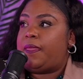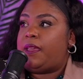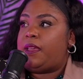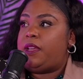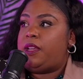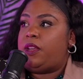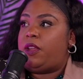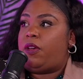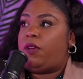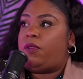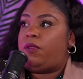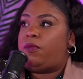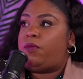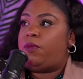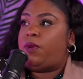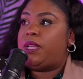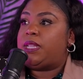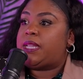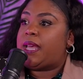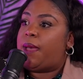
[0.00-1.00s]

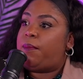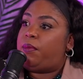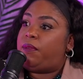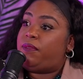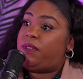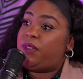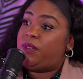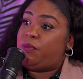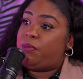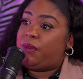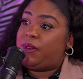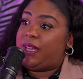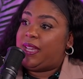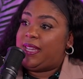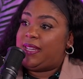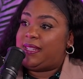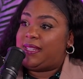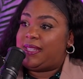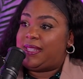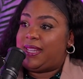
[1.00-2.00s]
what type of
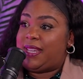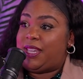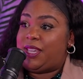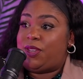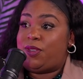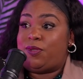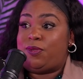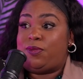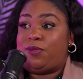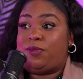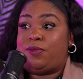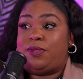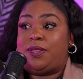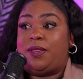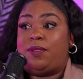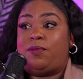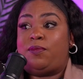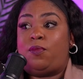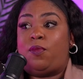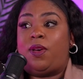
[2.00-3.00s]
lubricants to use
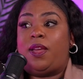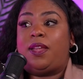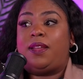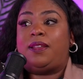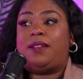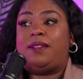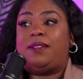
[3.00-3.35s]
and what